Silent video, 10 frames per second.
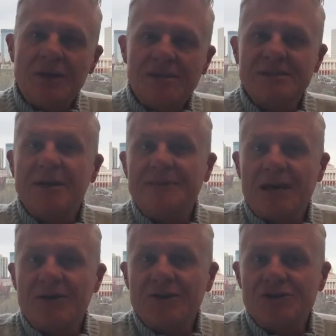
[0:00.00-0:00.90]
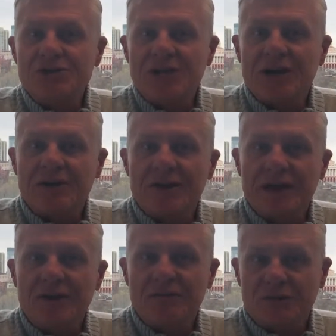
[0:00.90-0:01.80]
step down as chair
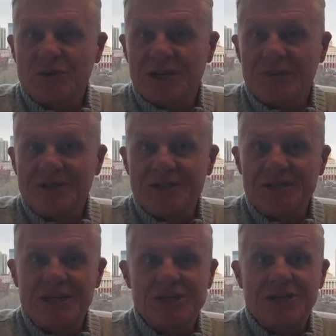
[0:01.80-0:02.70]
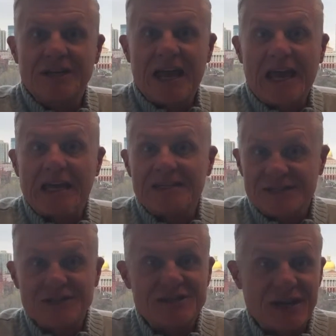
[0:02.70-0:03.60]
and go full time into teaching. And
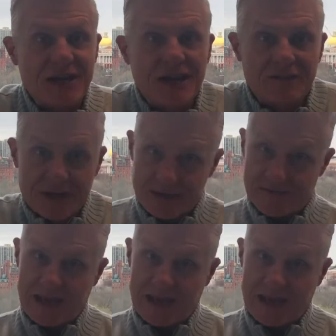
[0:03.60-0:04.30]
since then, I love it.